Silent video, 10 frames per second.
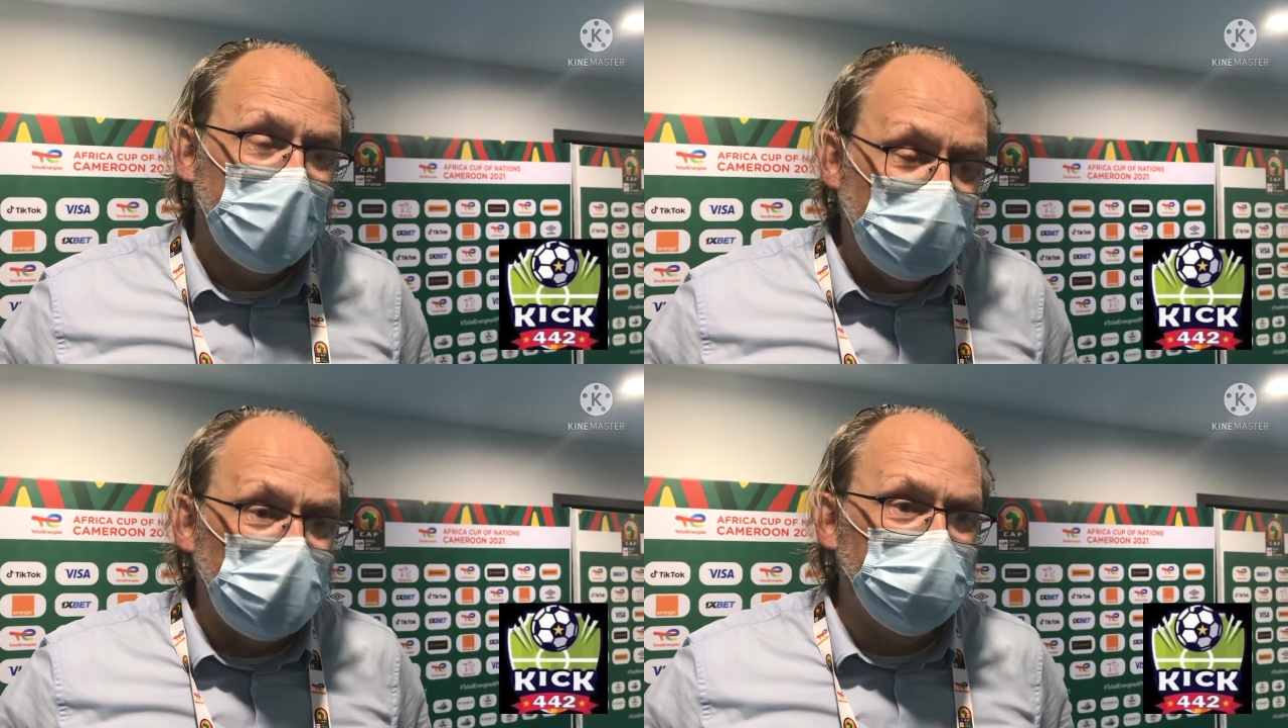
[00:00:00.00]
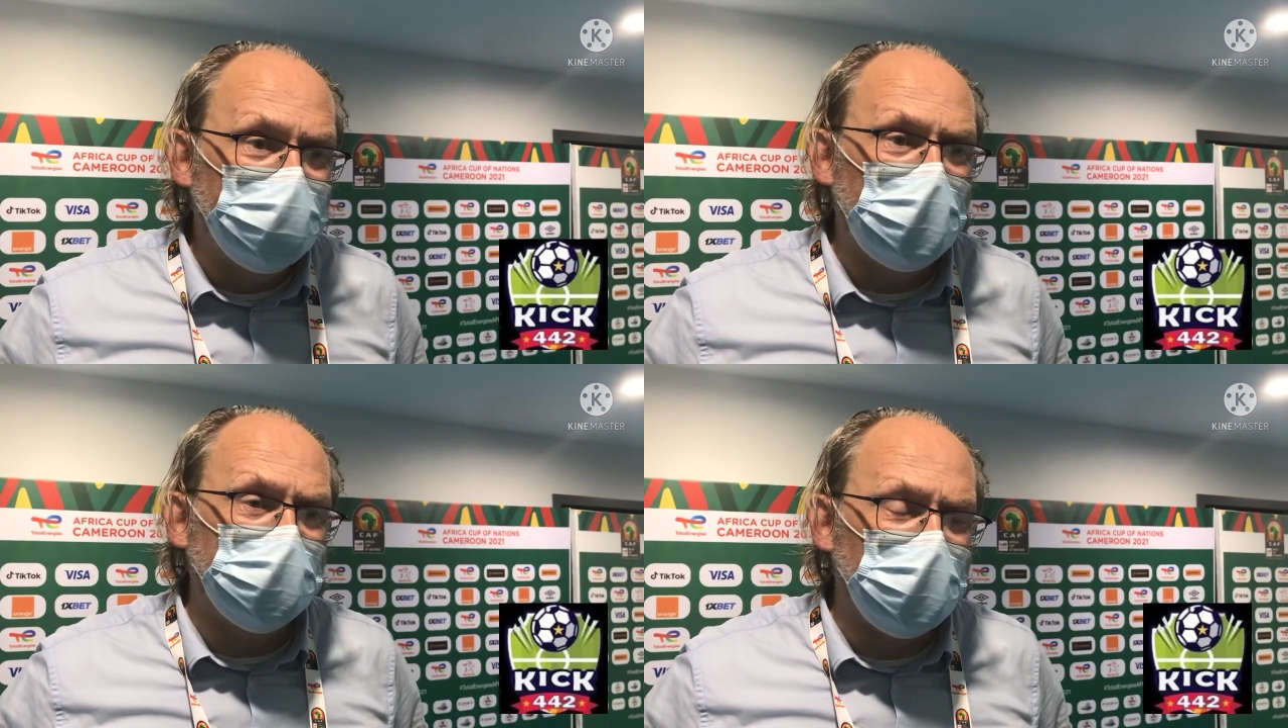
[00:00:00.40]
in the
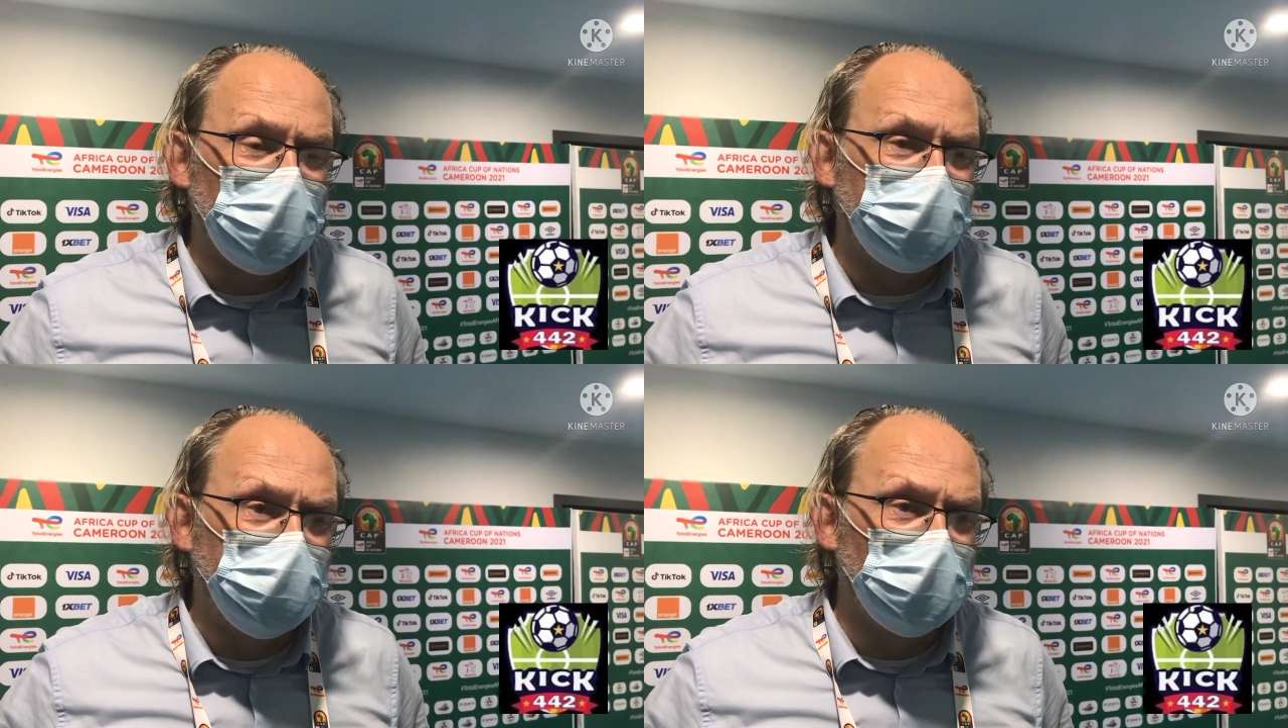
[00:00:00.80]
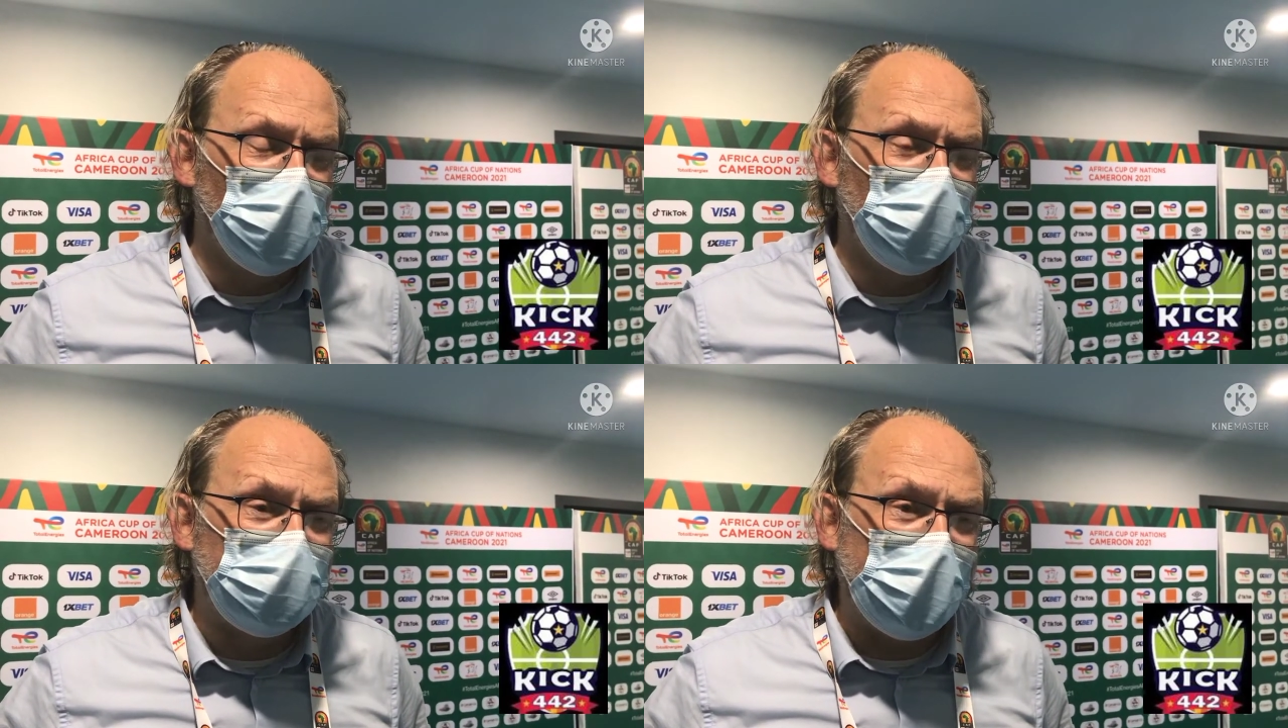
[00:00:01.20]
development of
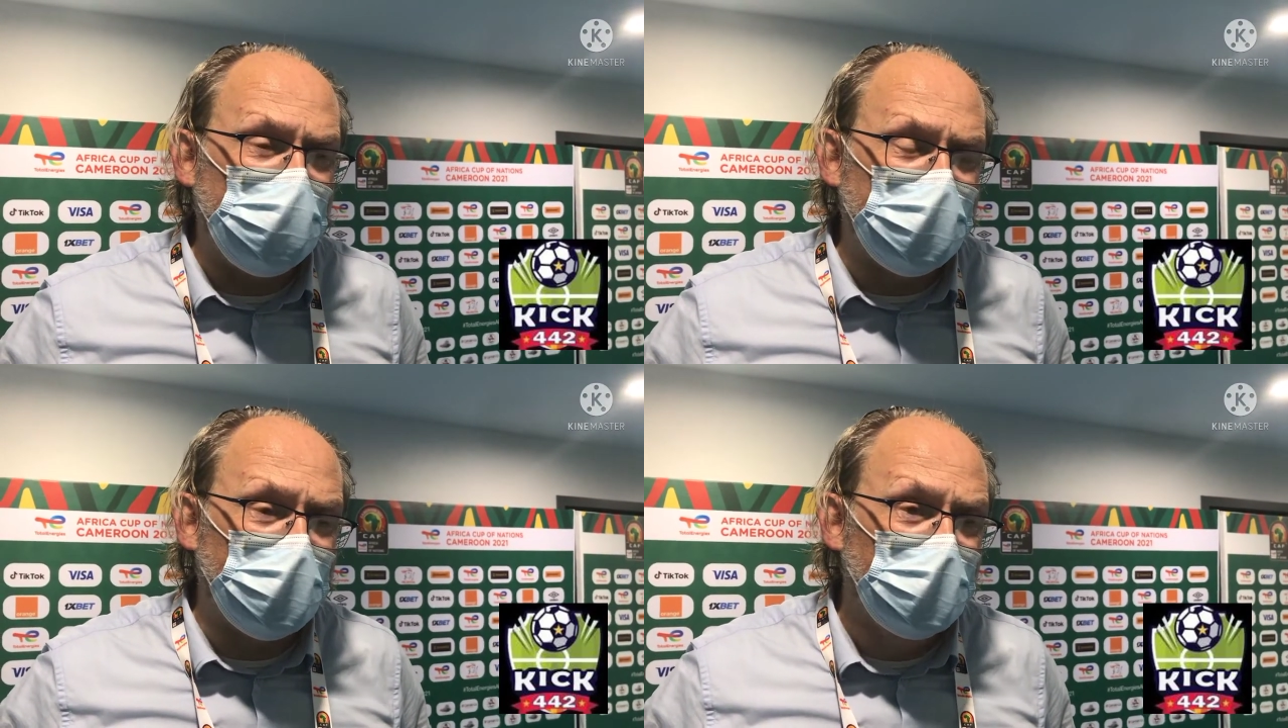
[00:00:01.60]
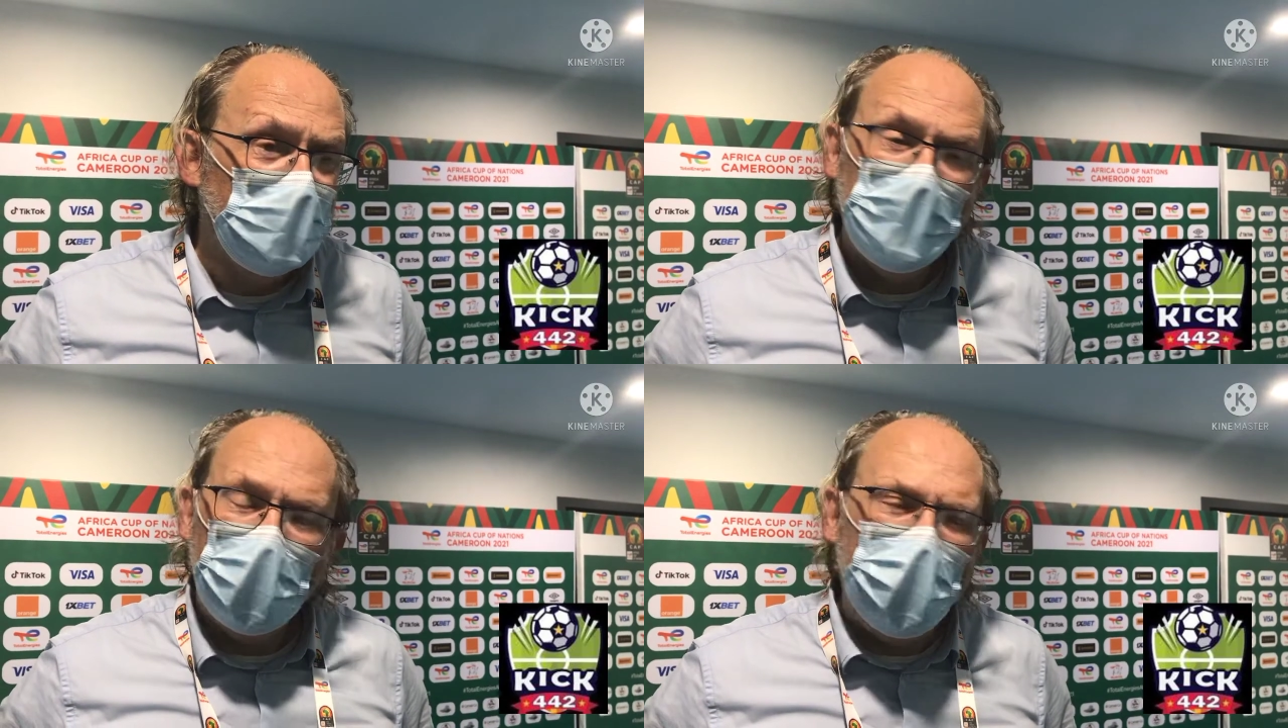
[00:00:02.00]
football in Gambia.
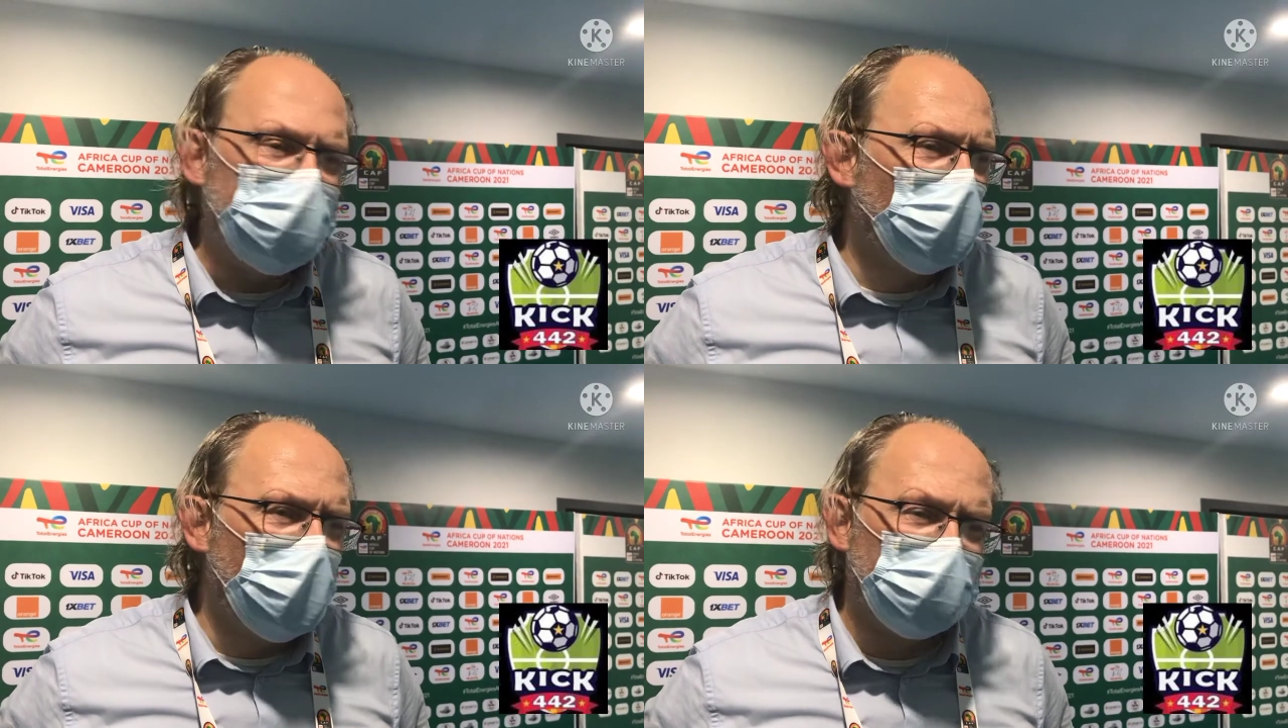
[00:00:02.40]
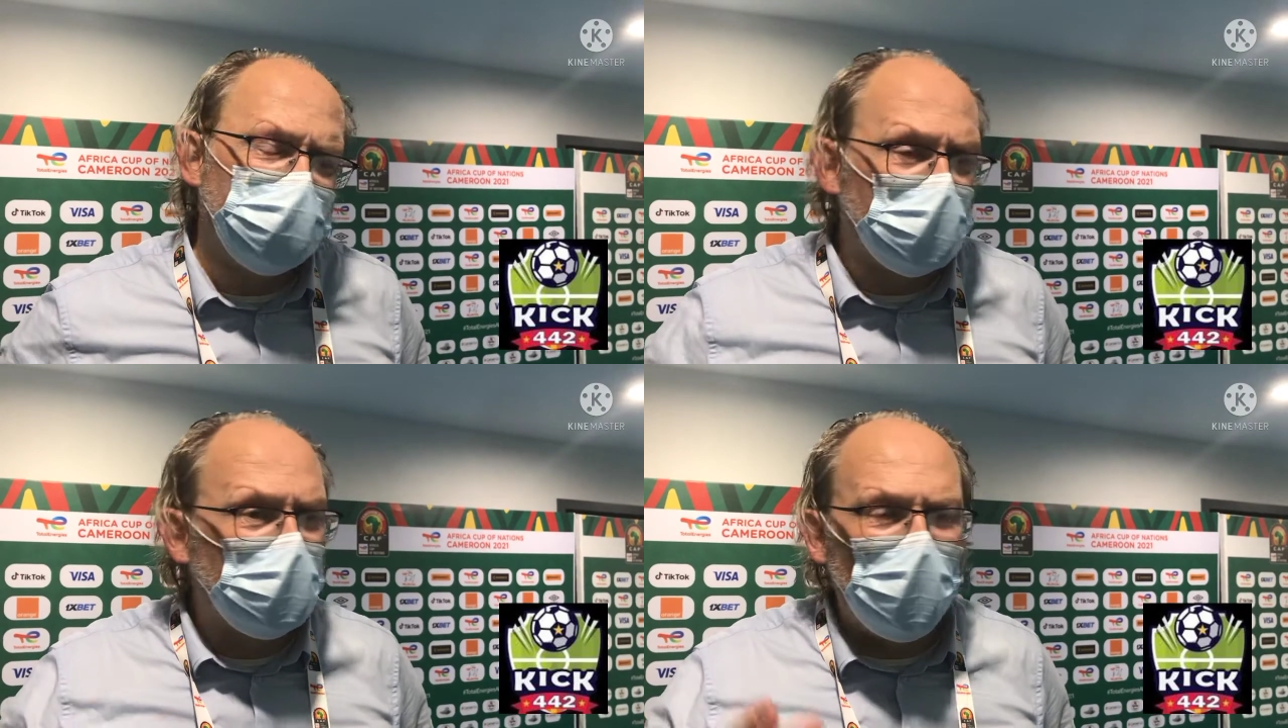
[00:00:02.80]
Everyone,
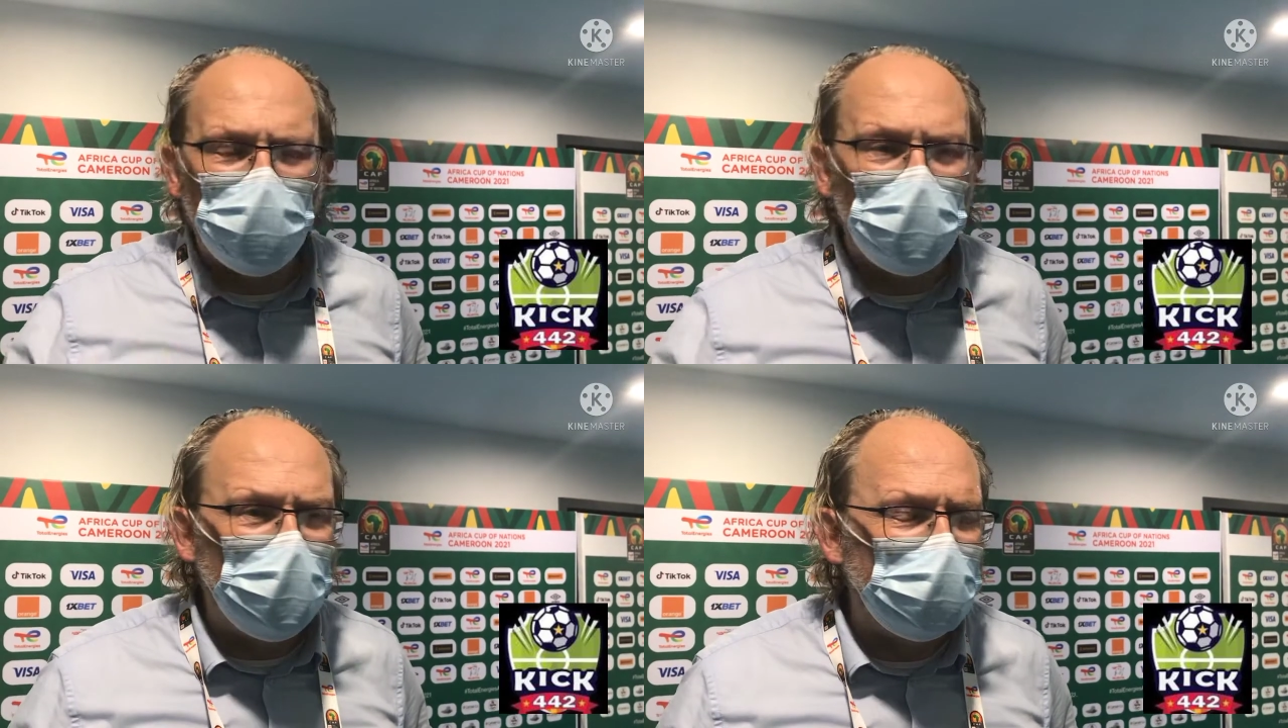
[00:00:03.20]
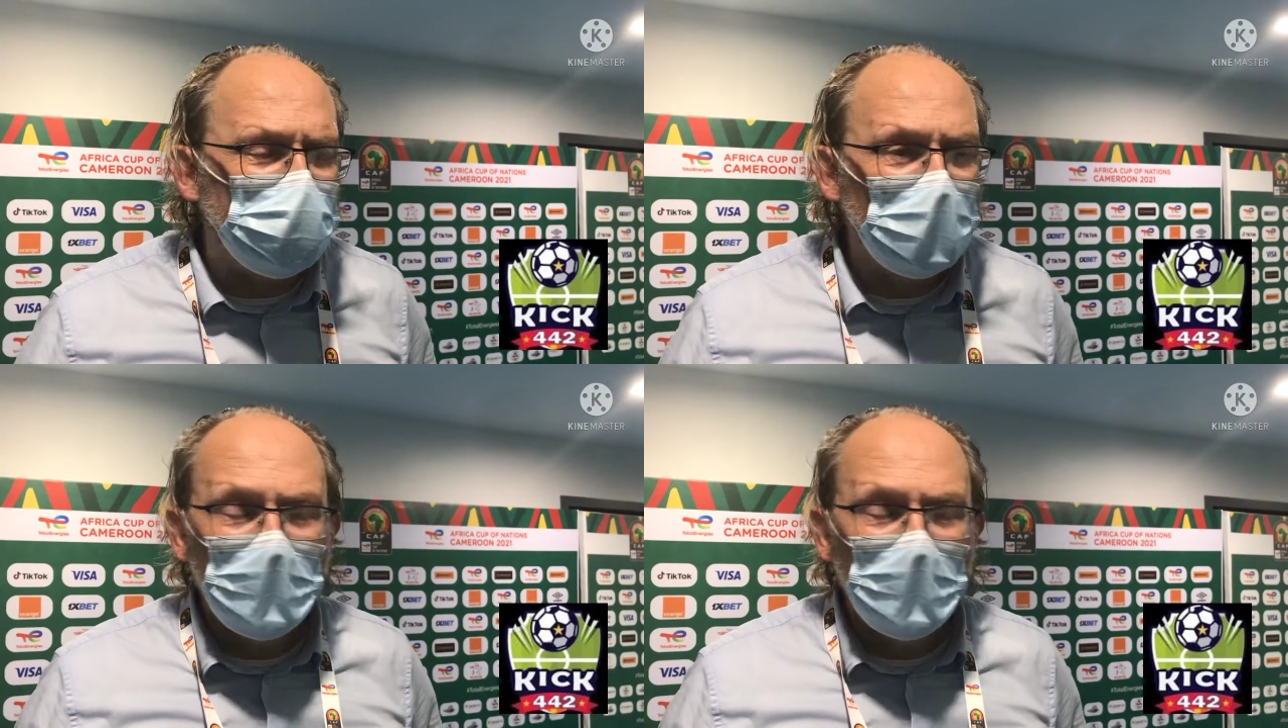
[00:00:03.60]
from government,